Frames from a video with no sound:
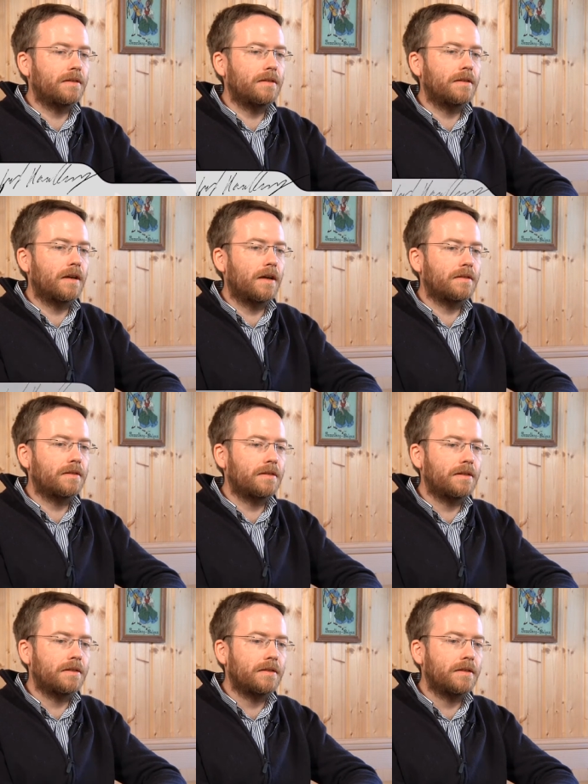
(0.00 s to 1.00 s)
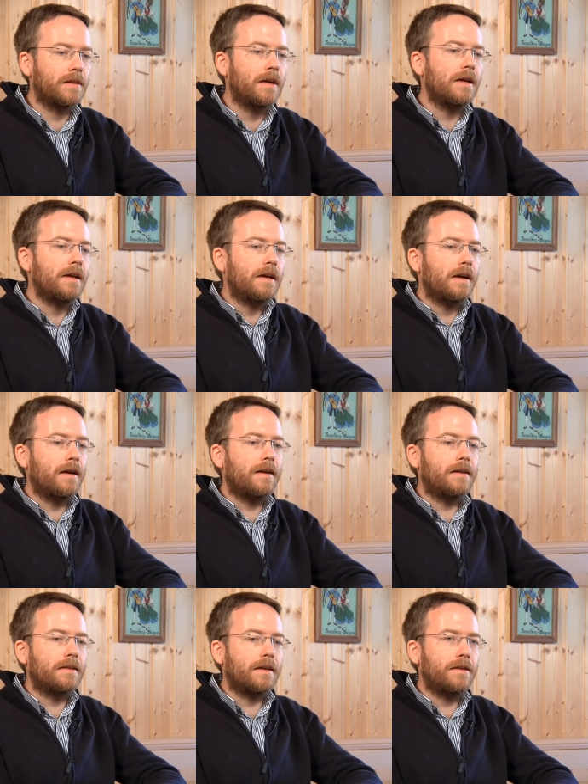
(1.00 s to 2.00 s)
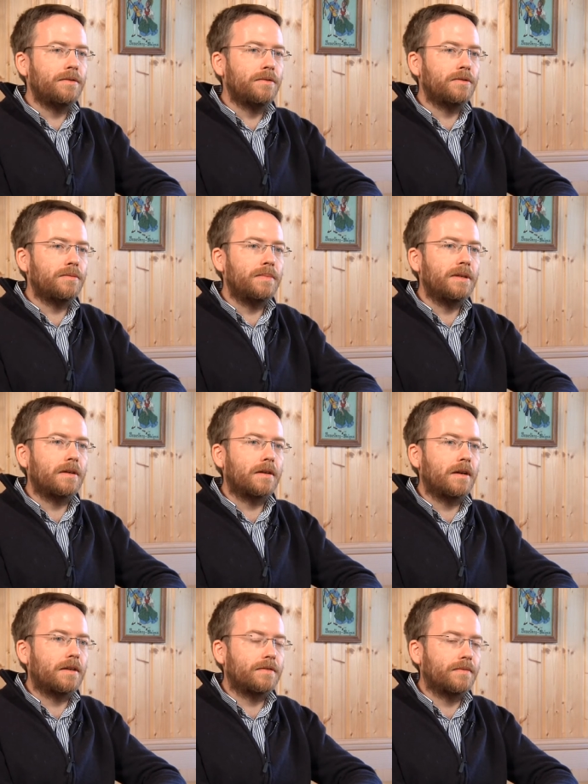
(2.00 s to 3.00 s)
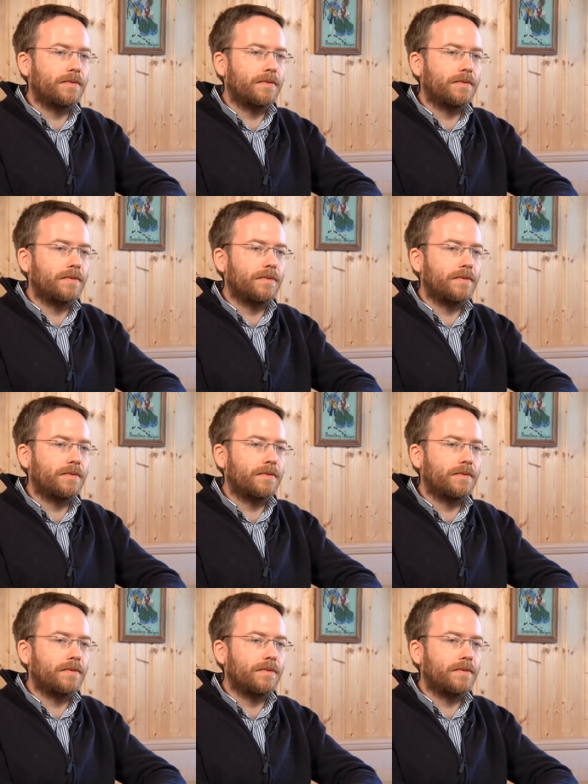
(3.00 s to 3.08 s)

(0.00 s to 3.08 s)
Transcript: the Carson Center, and I used to be a Carson